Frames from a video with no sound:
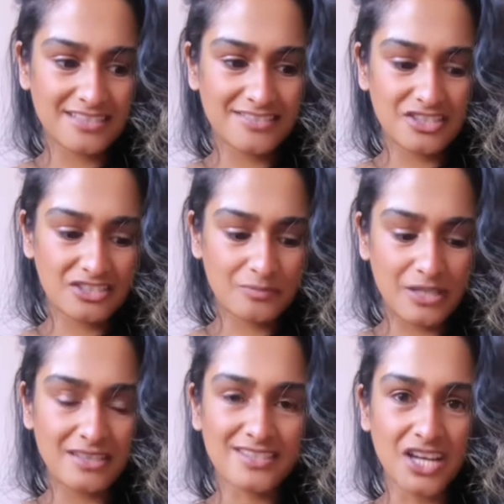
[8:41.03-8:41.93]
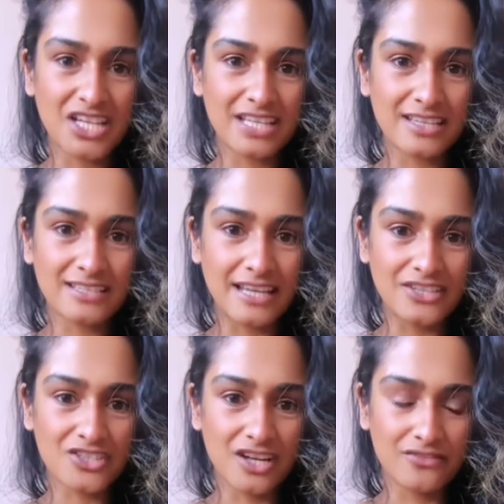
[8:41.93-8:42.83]
just being the cyclic
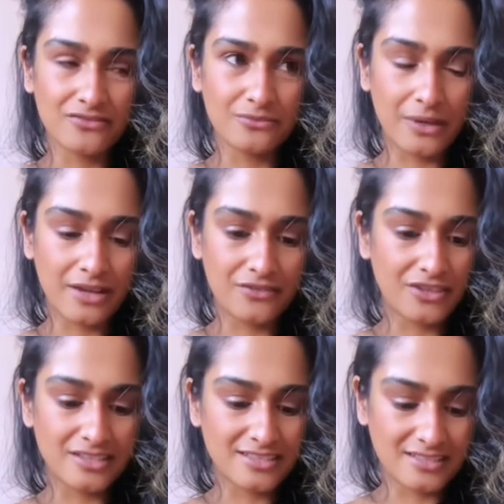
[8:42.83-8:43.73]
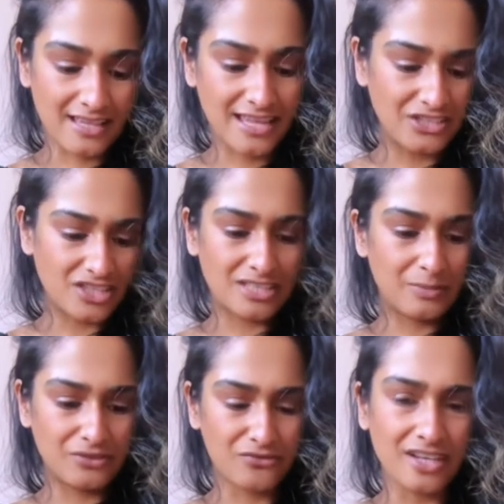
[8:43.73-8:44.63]
nature of whatever this energy has
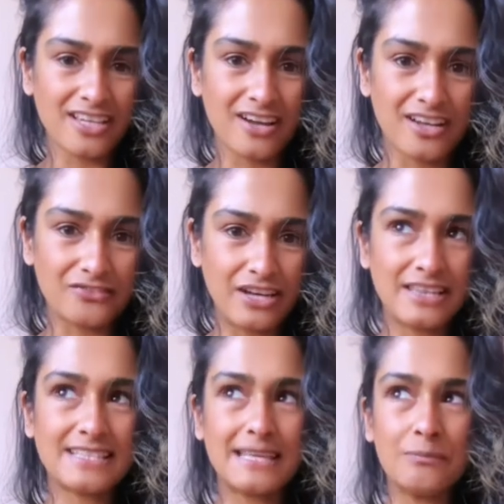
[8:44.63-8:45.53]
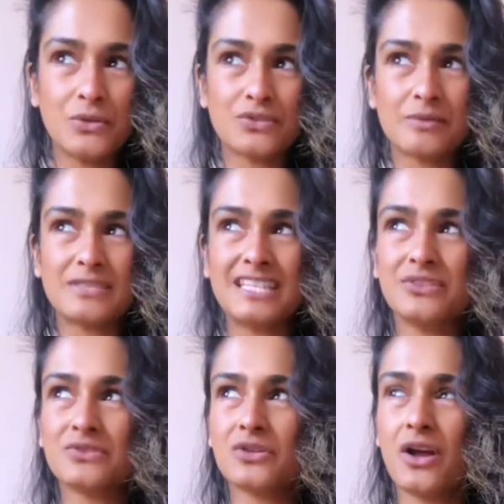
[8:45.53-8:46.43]
been running on, right? This impulse. I'm seeing
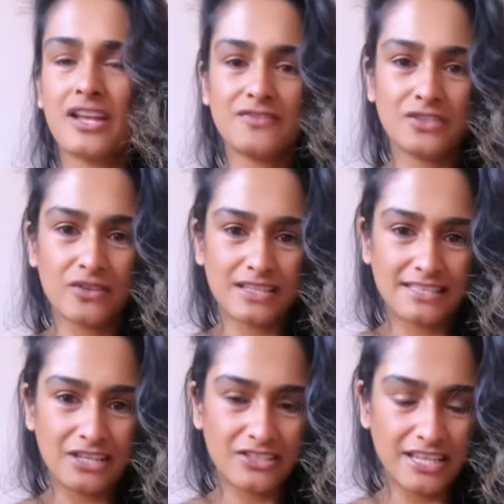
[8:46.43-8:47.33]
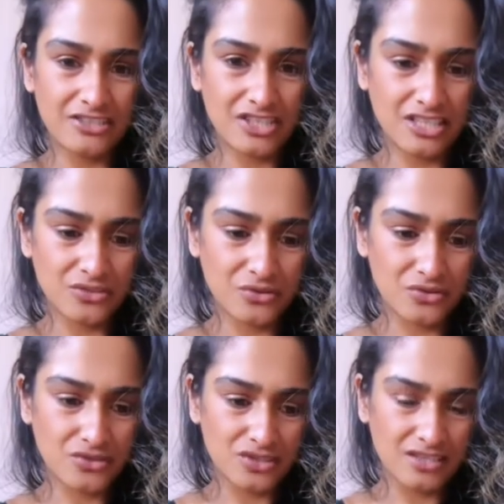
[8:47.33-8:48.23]
also kind of, you know, that sacred energy. It's also
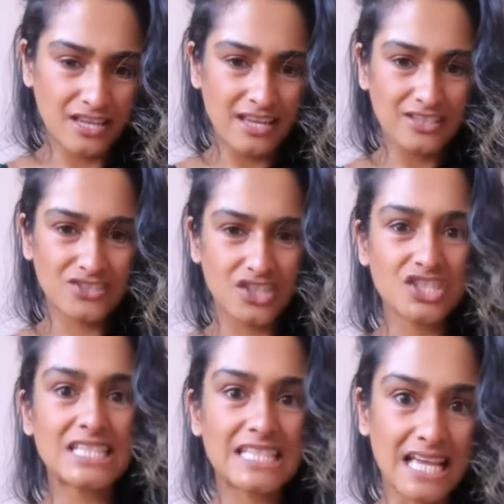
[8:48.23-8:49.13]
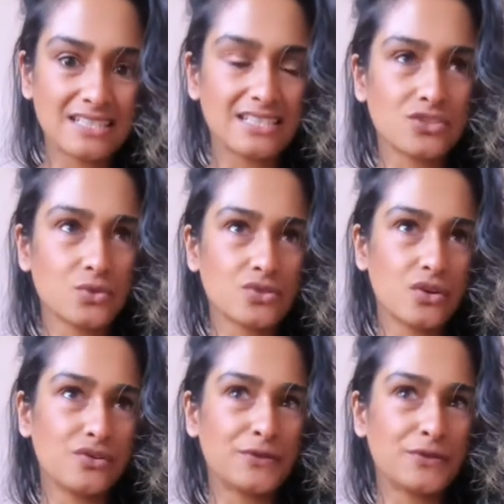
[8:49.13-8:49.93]
just, it's not just, it's also